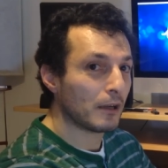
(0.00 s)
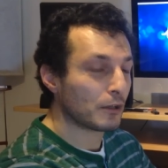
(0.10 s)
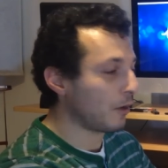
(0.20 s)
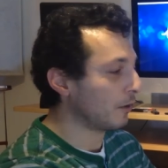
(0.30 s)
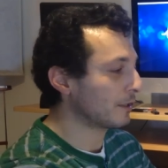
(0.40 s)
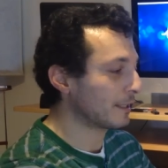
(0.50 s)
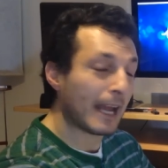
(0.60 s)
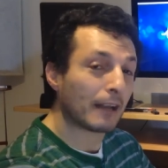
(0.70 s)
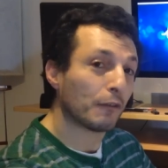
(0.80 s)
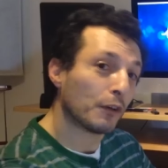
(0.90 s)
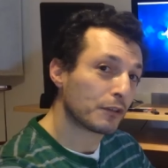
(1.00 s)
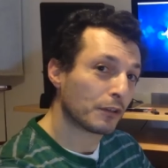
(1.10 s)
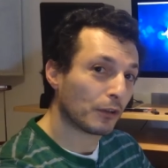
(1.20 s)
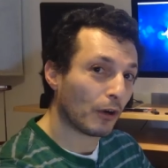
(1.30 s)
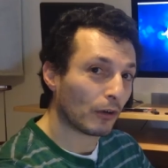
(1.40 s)
So it's that
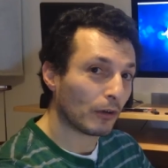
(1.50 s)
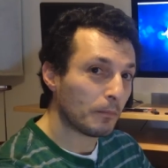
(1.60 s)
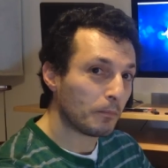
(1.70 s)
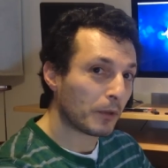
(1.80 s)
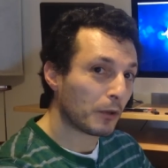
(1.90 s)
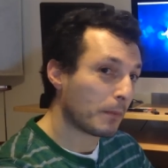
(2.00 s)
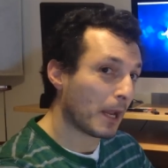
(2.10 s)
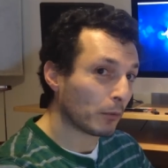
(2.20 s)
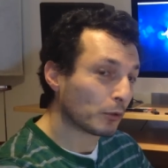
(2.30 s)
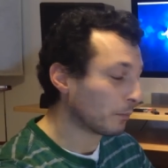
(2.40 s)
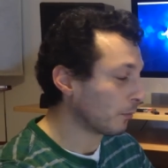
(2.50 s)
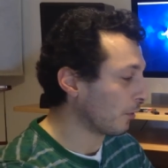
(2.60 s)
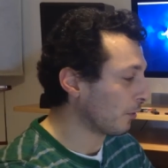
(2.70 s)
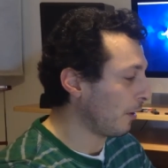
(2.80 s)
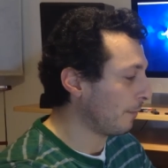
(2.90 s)
versatile. You'll be able to
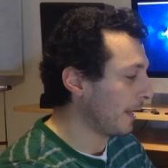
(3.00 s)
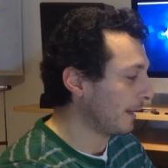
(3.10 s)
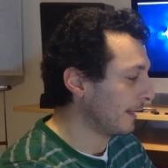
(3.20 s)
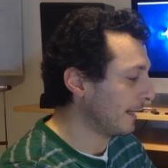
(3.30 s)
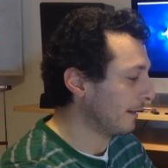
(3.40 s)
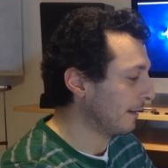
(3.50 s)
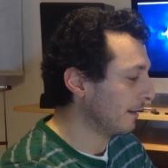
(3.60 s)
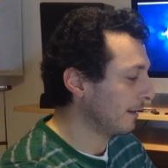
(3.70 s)
program that in